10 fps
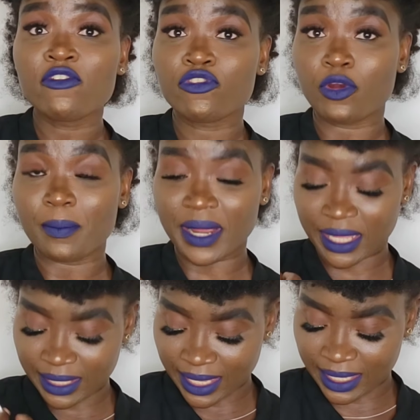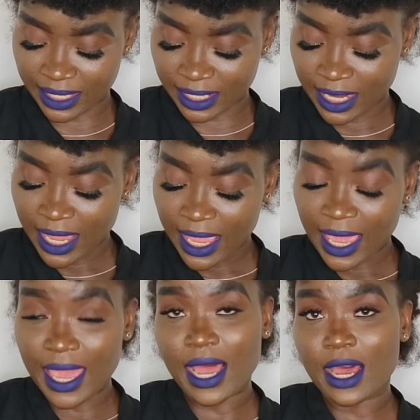for my liking.
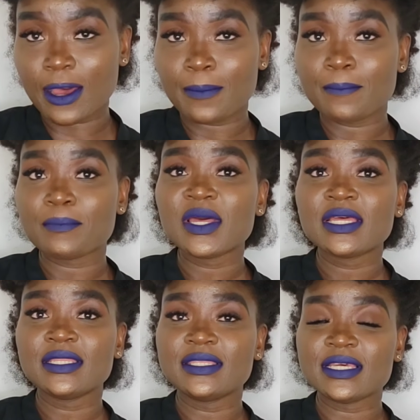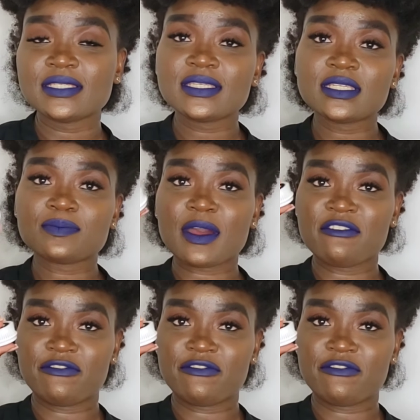This is my